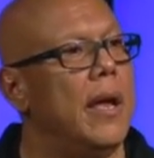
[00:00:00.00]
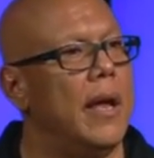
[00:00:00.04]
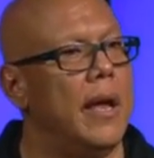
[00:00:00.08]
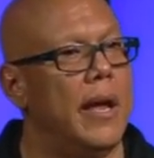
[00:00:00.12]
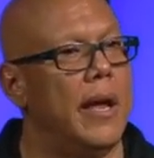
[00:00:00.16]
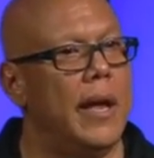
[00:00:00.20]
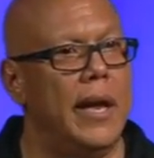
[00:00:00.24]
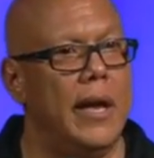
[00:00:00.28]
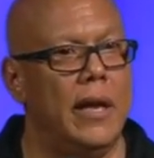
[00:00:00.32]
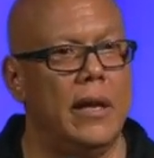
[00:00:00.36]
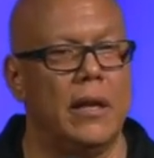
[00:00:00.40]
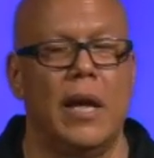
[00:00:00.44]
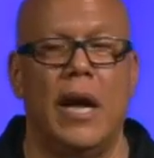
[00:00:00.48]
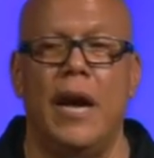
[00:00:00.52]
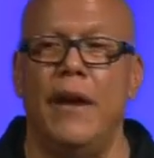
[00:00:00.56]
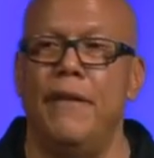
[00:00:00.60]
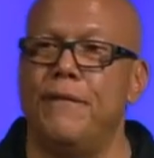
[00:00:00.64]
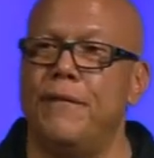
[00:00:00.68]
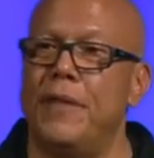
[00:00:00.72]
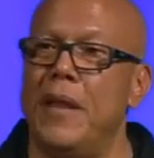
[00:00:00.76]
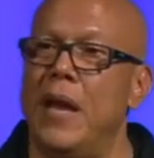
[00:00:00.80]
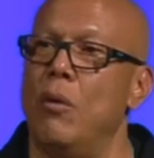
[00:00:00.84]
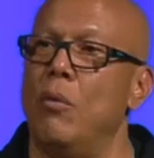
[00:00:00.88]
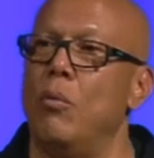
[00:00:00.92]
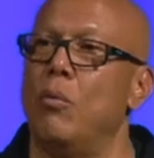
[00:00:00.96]
a life
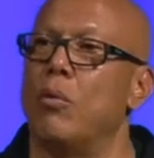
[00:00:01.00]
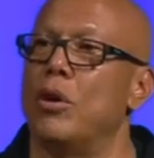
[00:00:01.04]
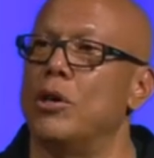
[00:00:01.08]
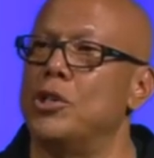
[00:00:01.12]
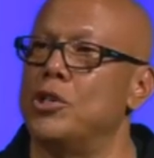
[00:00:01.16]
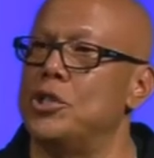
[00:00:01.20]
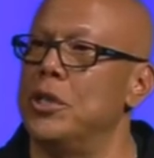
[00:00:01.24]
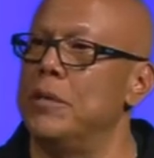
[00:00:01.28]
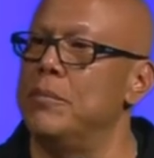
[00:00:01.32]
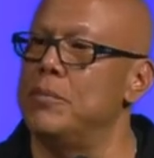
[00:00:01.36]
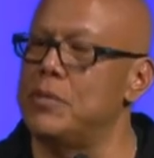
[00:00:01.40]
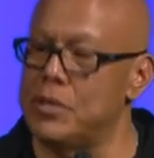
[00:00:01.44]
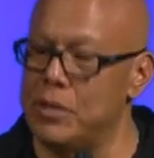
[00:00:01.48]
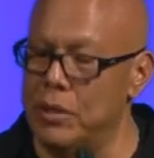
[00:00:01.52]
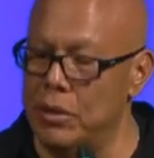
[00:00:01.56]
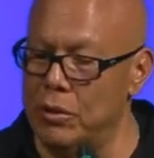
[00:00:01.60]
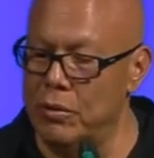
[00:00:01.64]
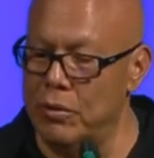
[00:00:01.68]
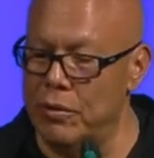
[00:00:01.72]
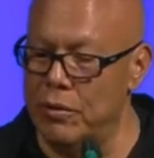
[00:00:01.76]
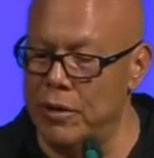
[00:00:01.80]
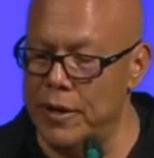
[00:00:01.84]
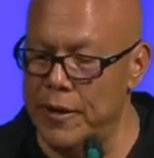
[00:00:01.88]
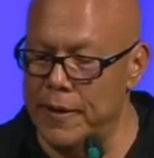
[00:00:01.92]
that worships the Lord.